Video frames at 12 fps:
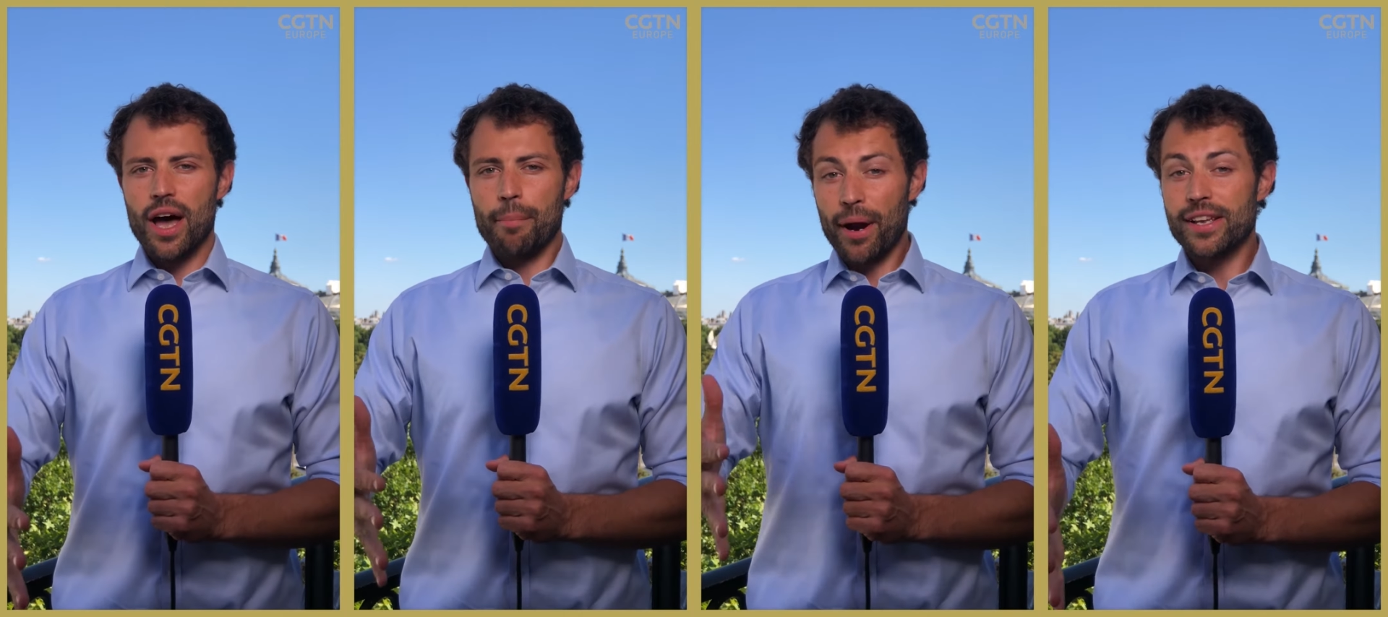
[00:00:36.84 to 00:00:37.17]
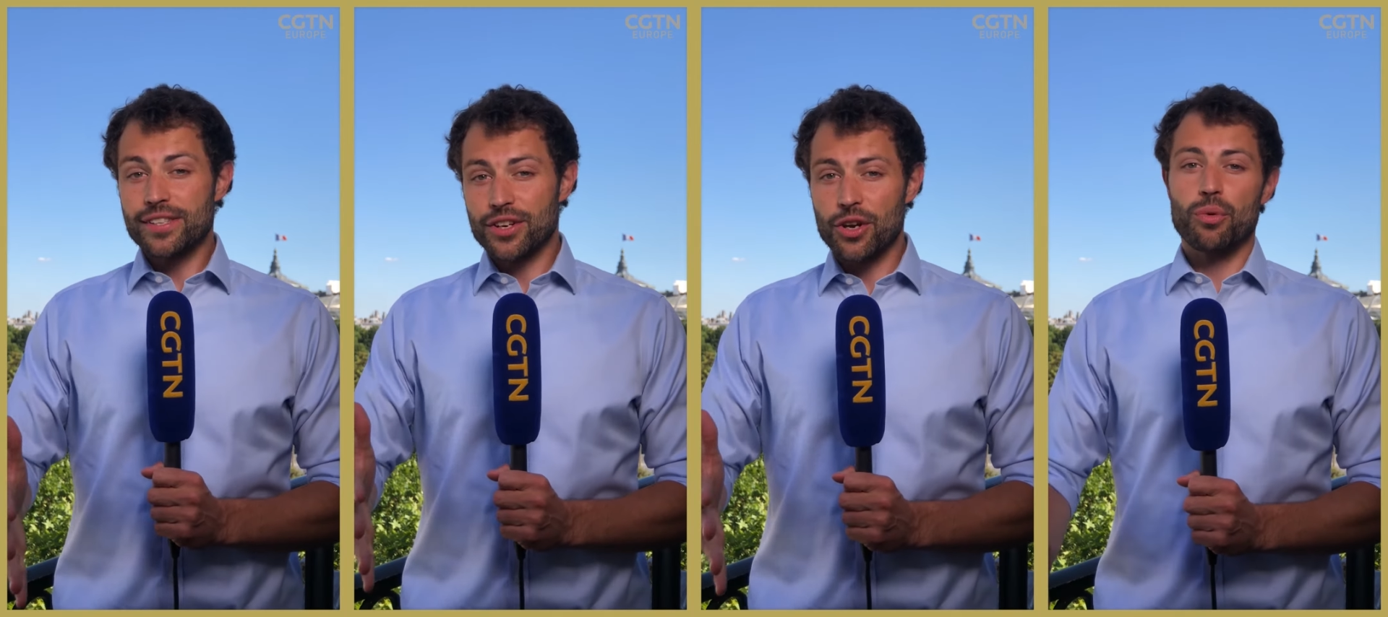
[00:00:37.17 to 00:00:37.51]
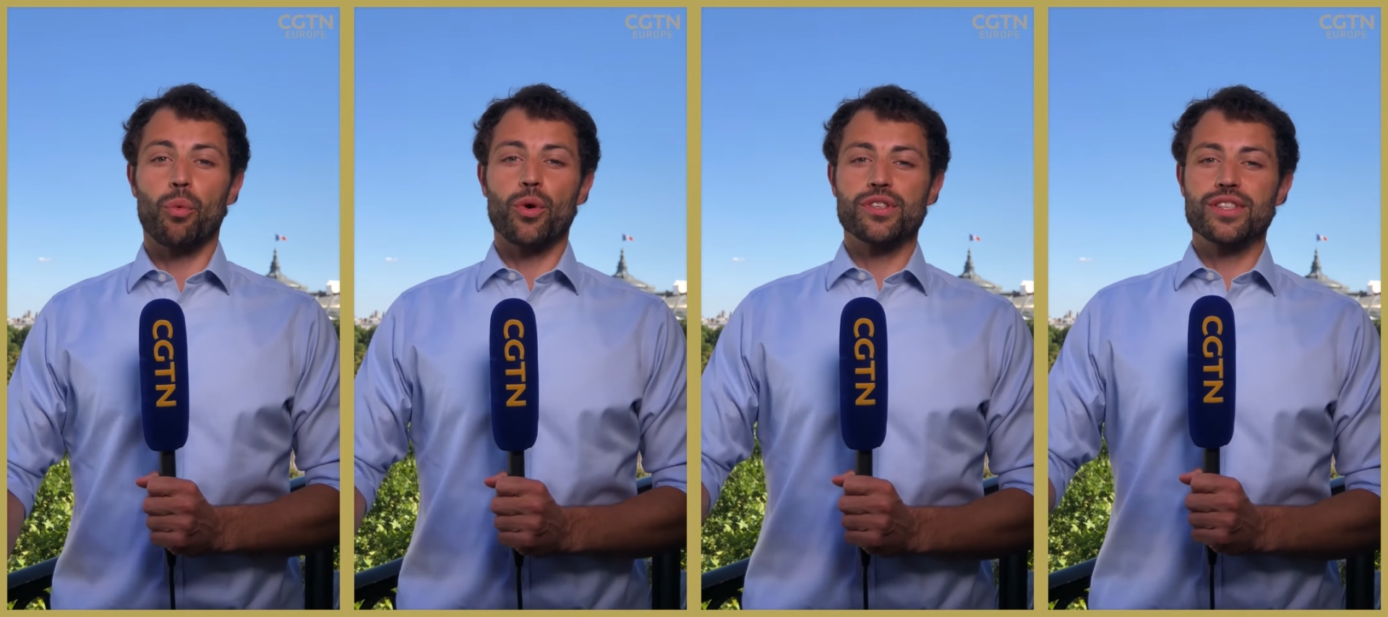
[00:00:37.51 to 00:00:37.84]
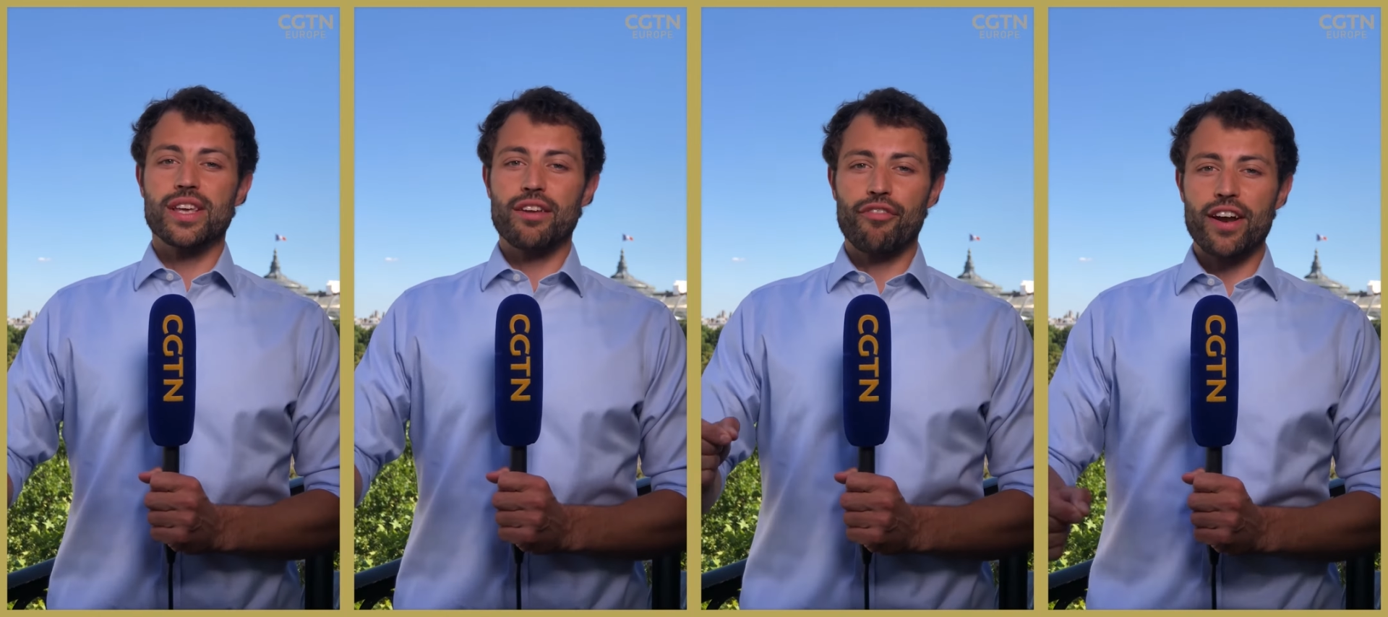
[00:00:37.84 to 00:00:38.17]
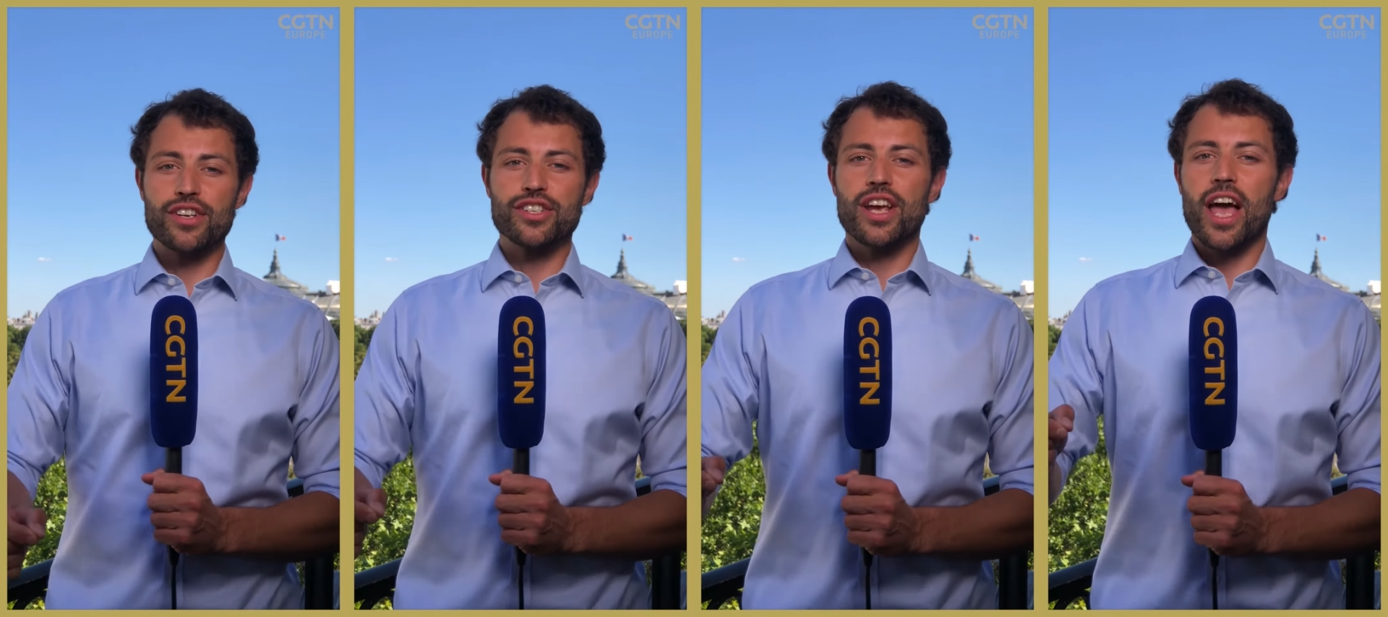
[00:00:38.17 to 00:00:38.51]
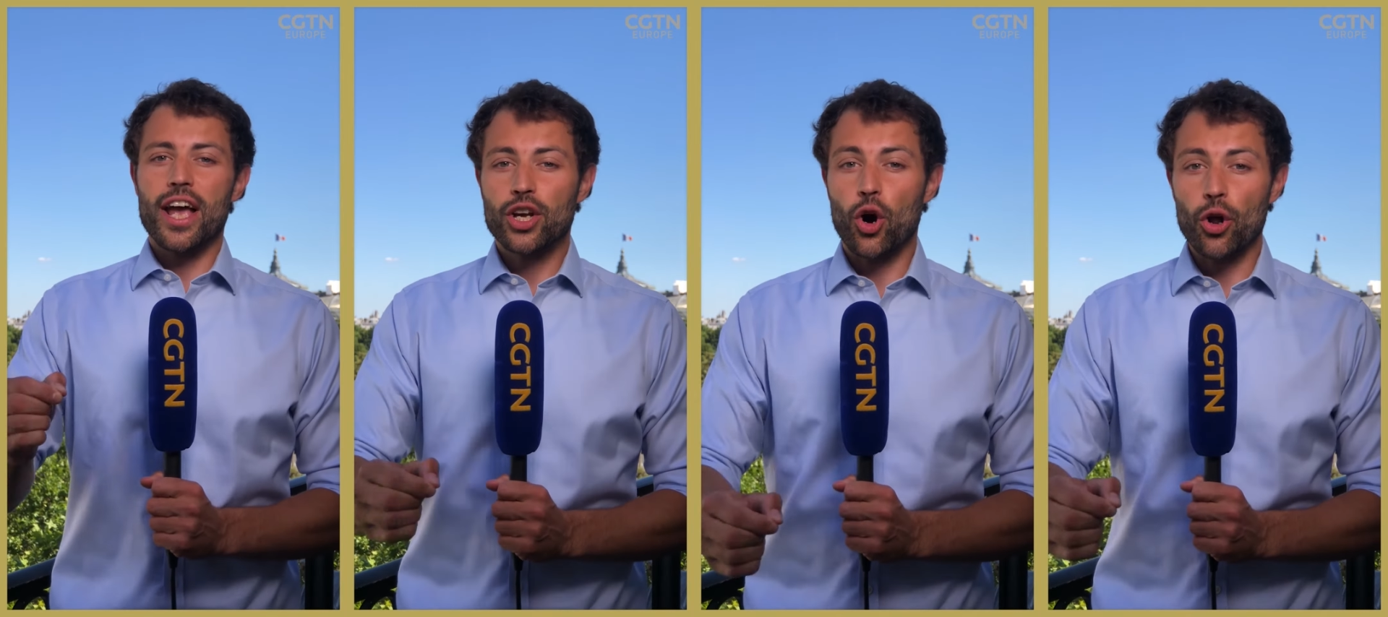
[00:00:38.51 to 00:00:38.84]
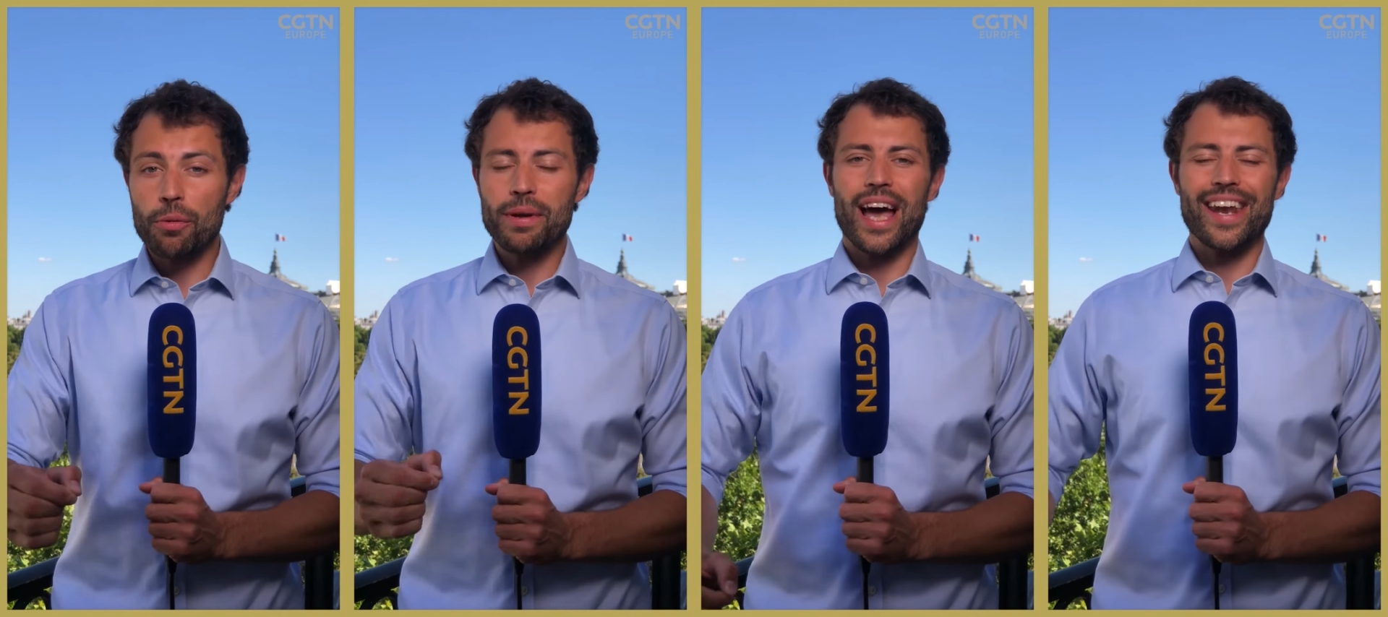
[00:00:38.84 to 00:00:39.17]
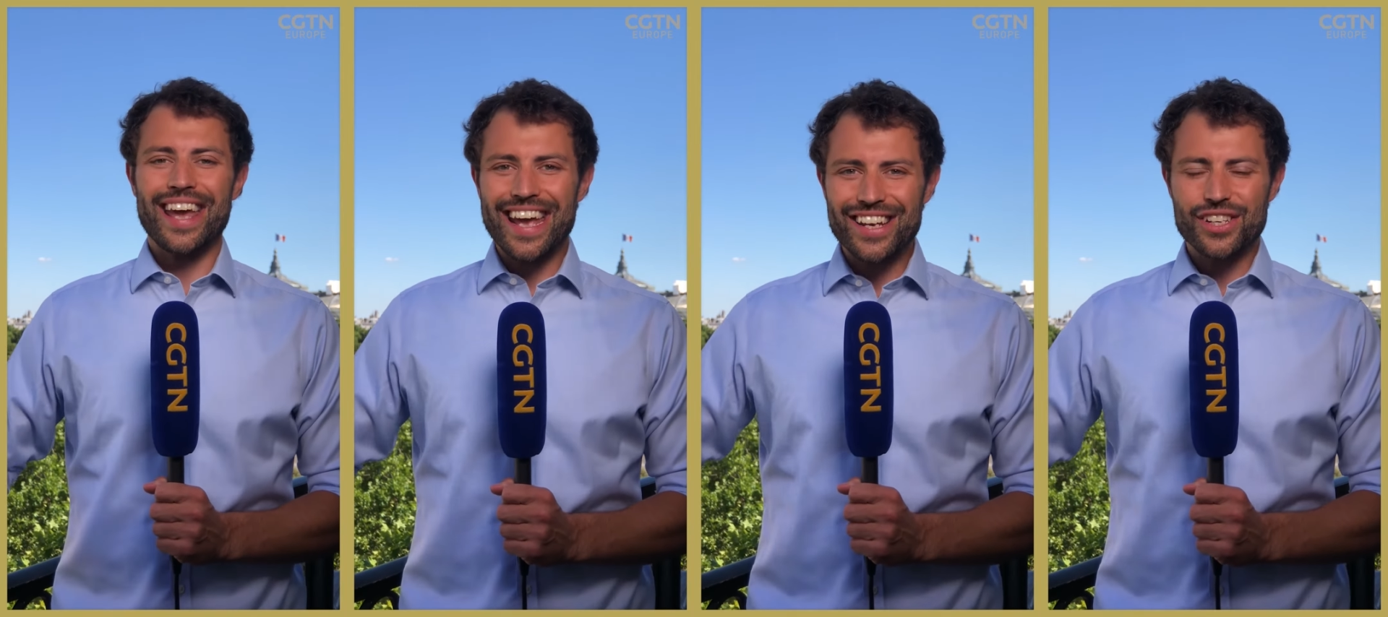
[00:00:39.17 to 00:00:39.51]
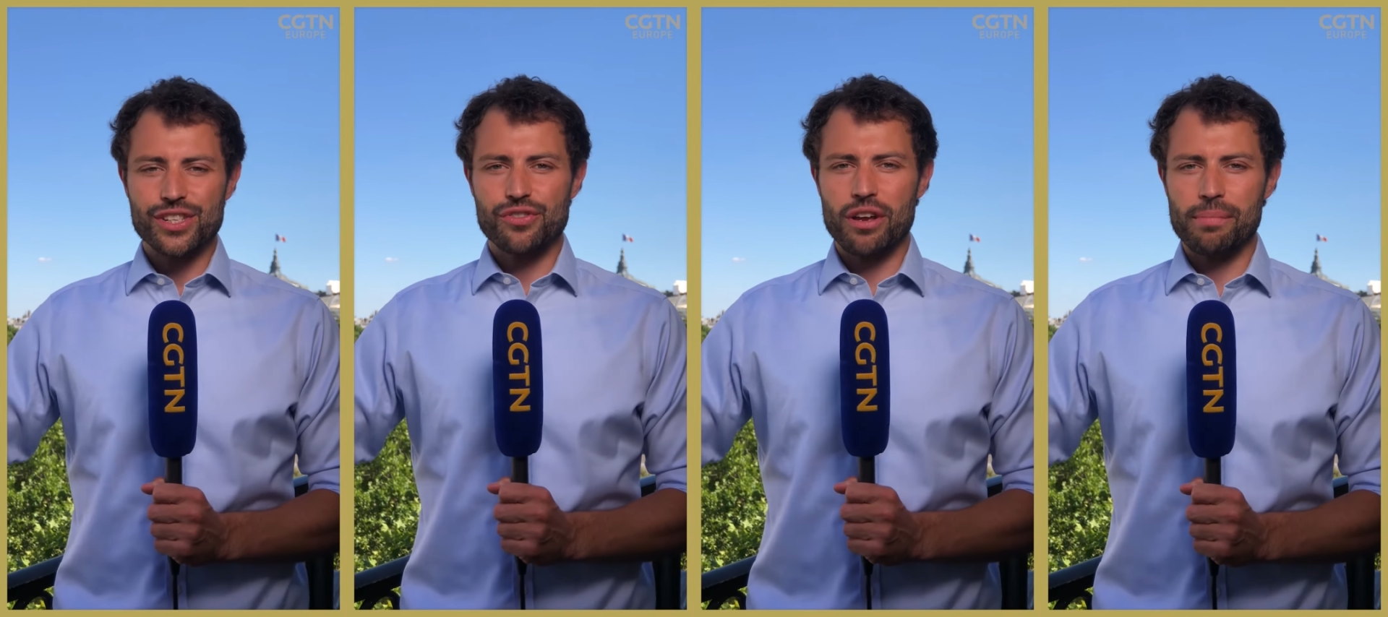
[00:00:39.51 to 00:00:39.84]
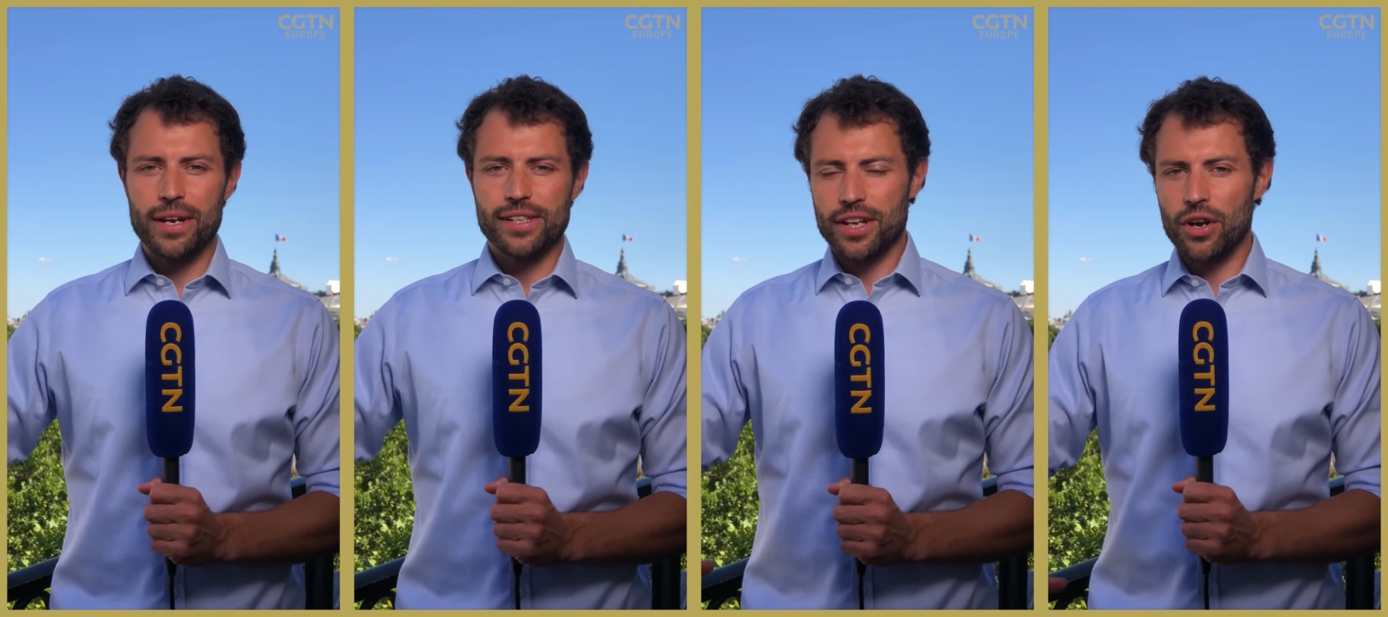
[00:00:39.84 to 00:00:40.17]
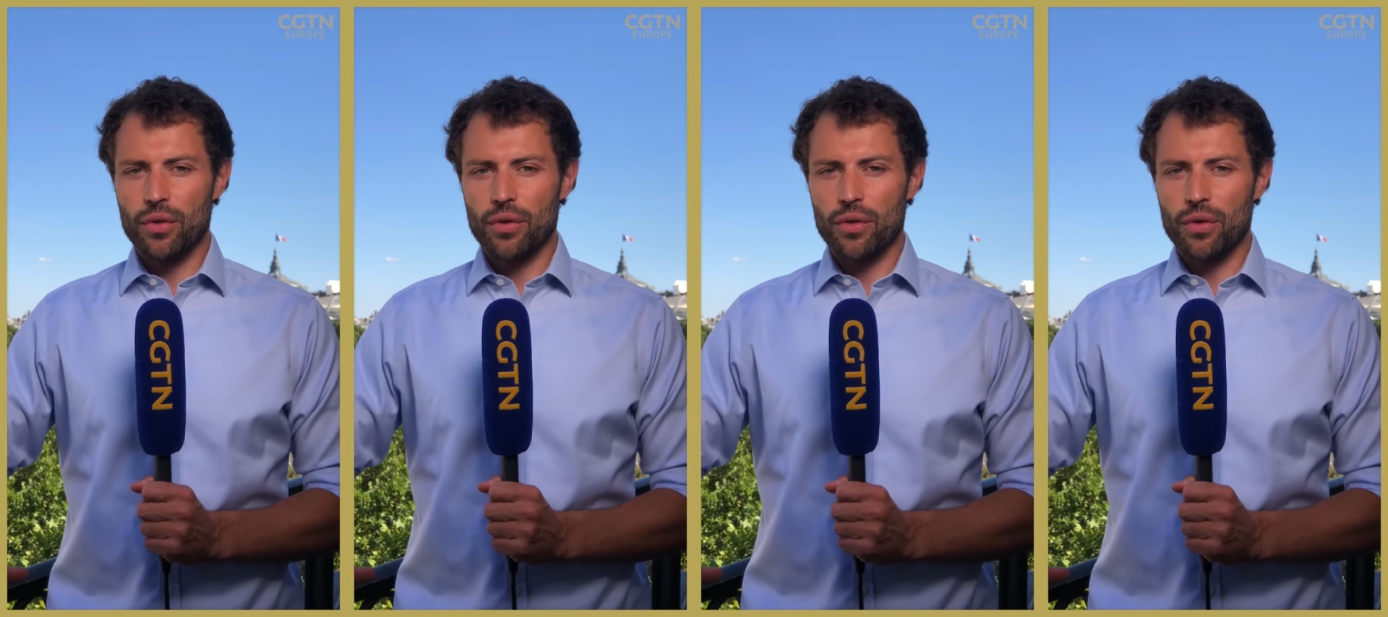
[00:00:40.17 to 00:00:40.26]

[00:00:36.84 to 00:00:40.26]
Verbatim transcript: president was the French economy and industry minister,